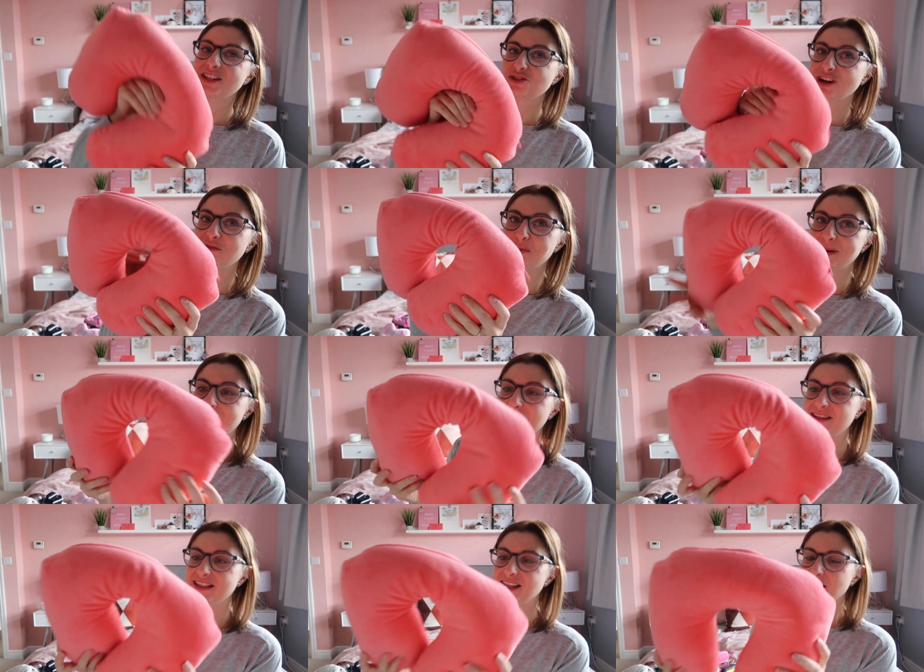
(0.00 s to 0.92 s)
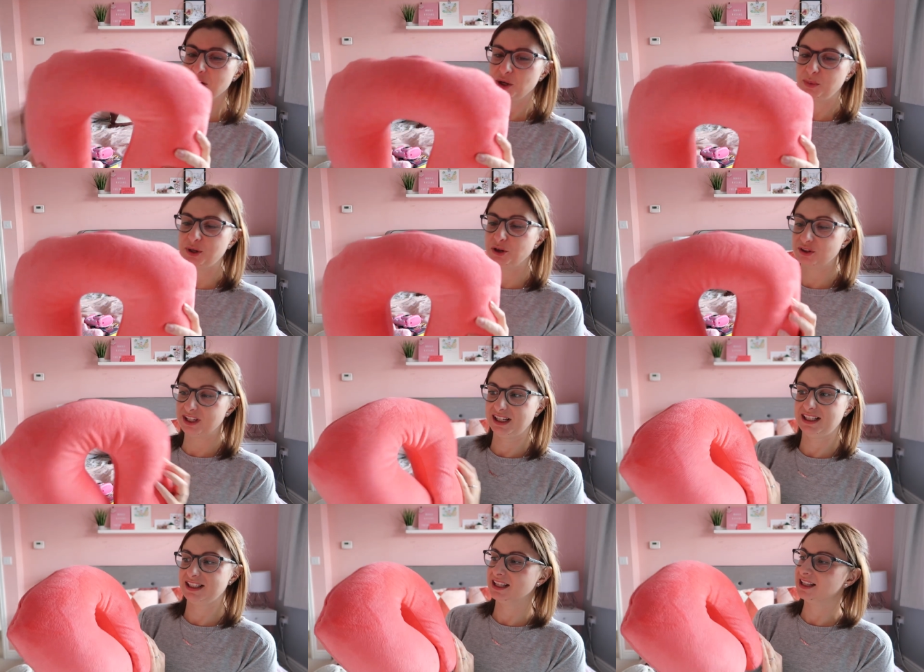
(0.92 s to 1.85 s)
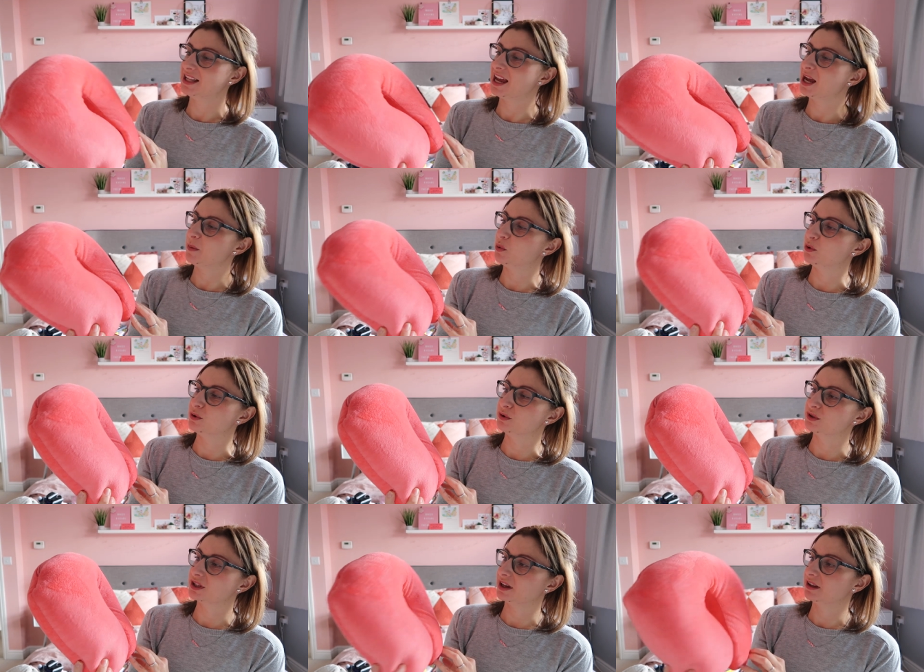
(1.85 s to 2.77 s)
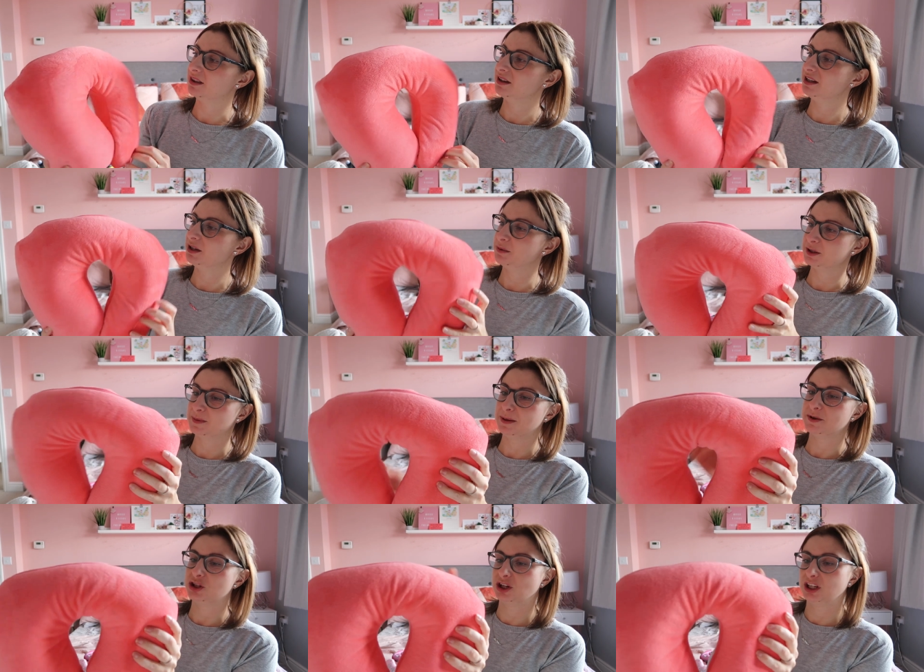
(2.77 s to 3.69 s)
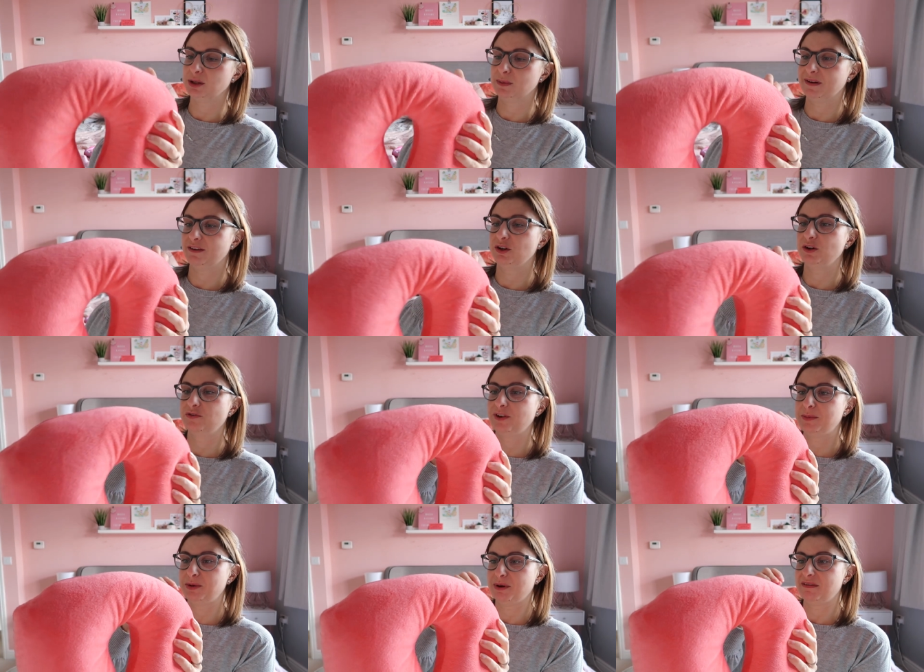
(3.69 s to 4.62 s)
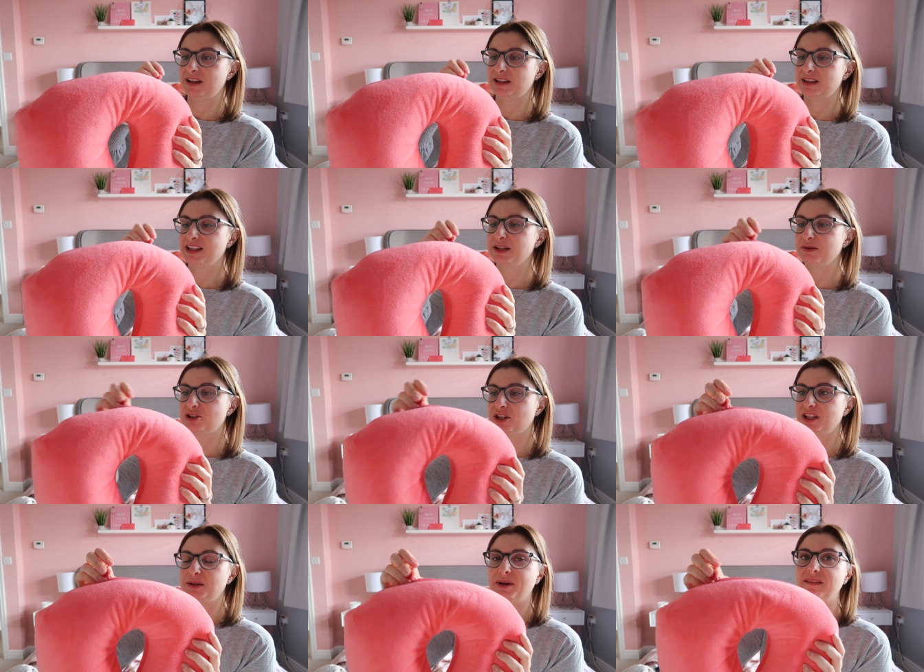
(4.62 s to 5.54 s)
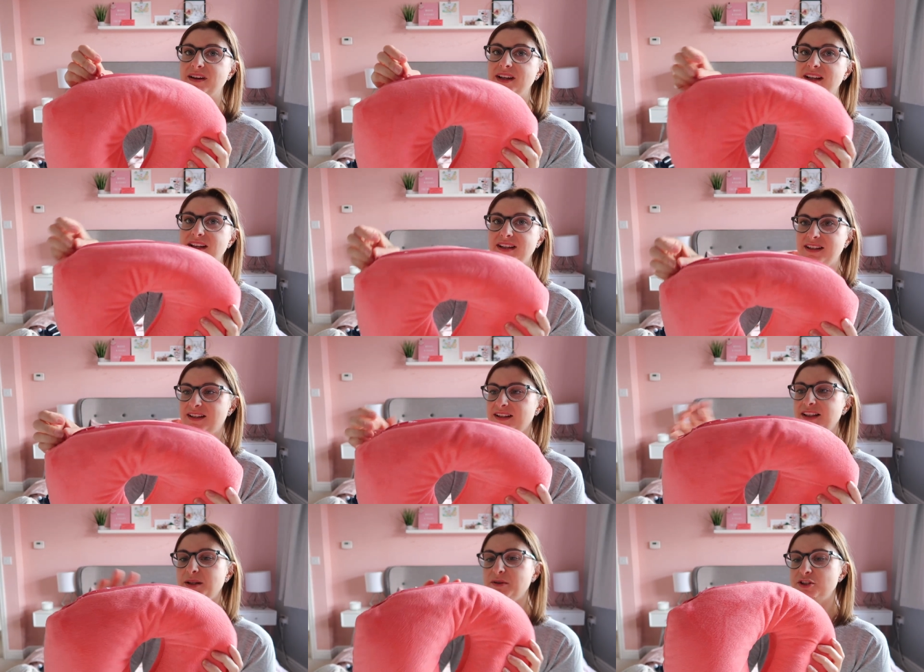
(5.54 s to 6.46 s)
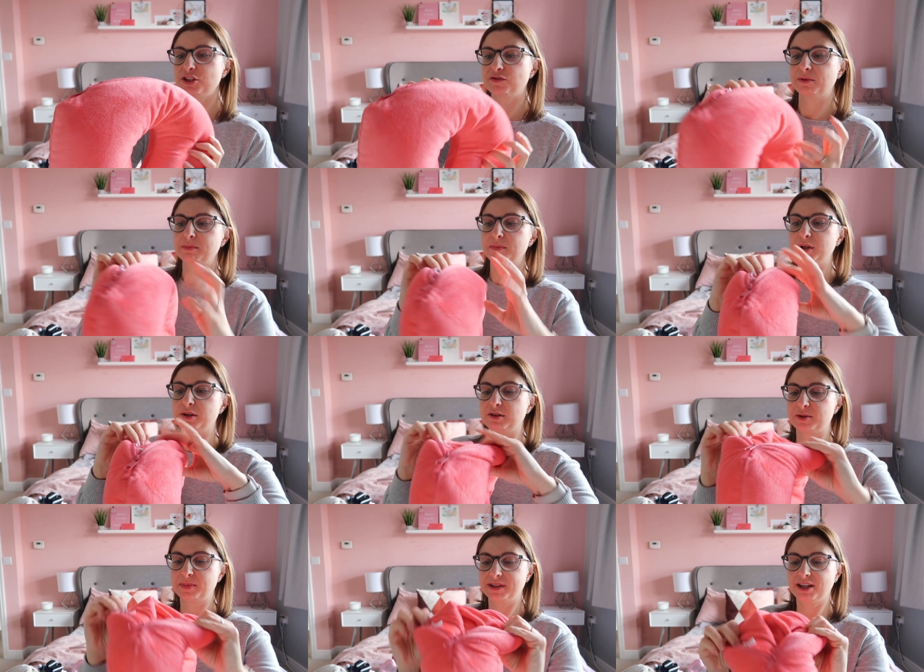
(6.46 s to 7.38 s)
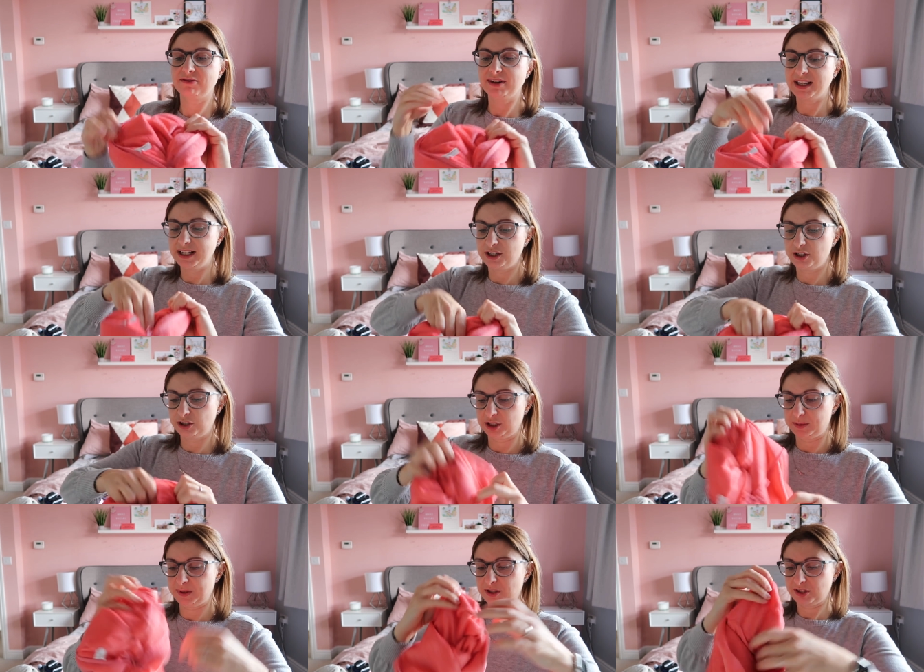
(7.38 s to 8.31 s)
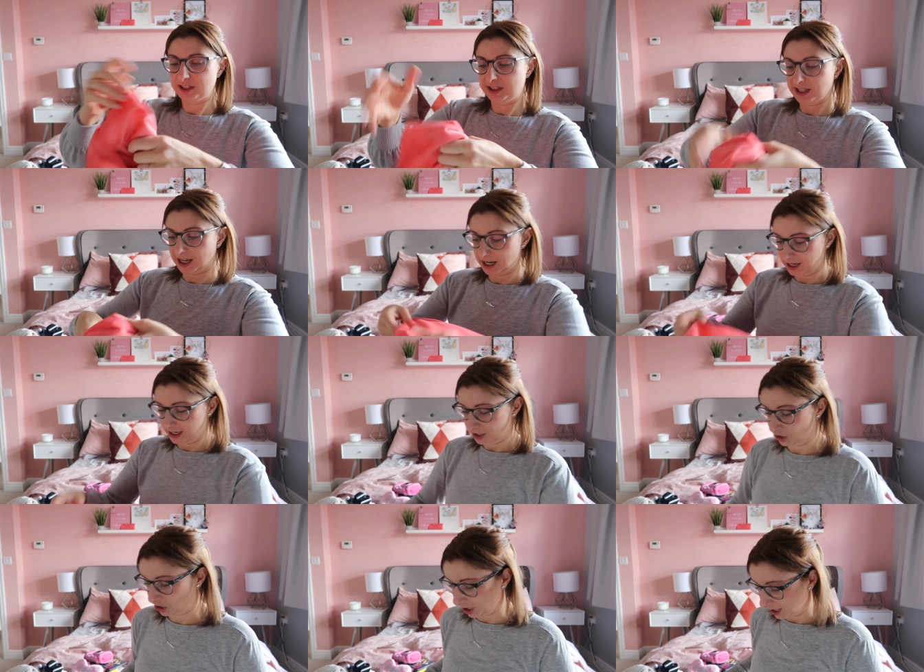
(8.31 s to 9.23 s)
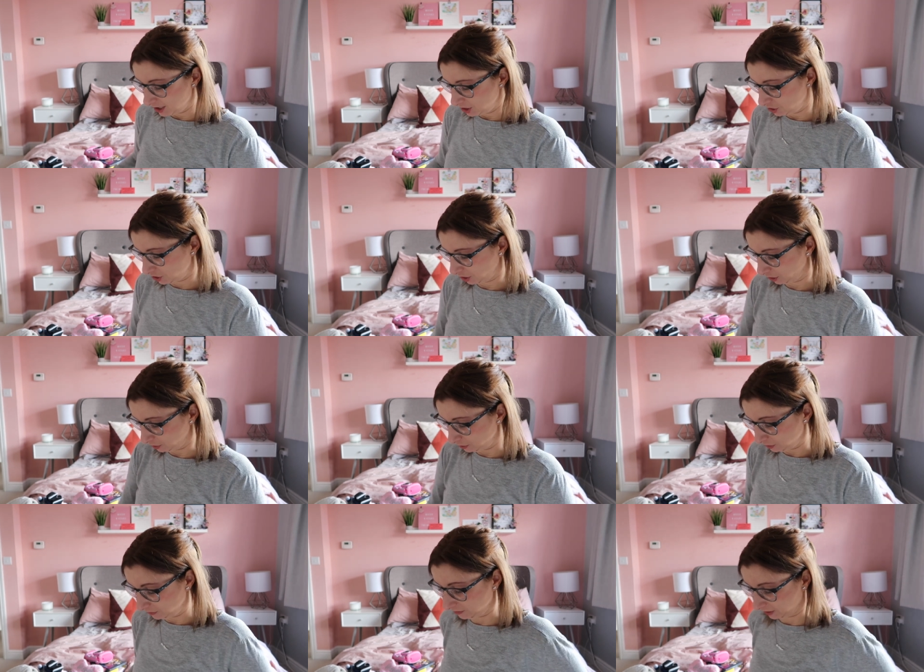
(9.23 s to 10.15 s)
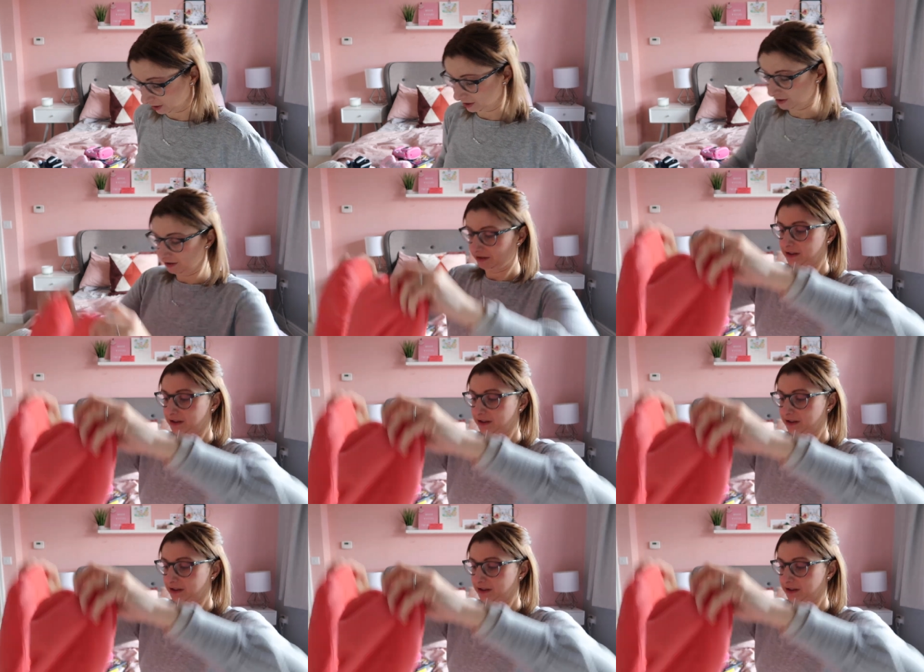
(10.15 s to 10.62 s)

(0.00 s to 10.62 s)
travel pillows. We got these in the airport. I think it was maybe January or February. I think it was January. I think they were just from Boots, but they're really good because they change over,